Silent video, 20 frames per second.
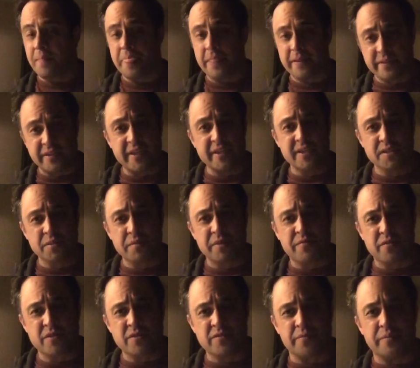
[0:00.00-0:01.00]
Today's going to be a
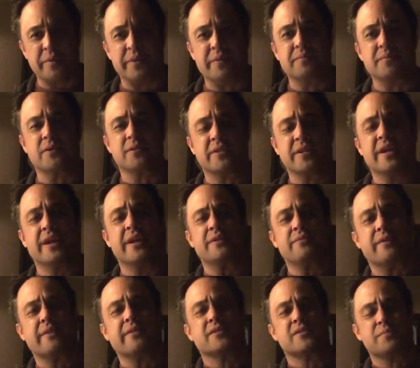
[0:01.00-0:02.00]
first for me, or tonight
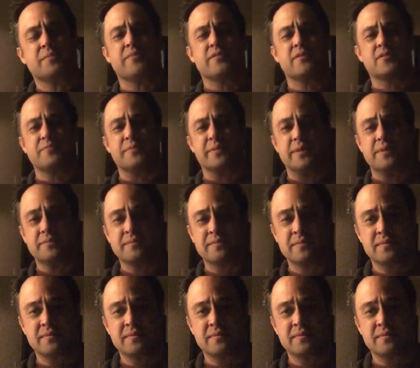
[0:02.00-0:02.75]
rather is going to be first for me.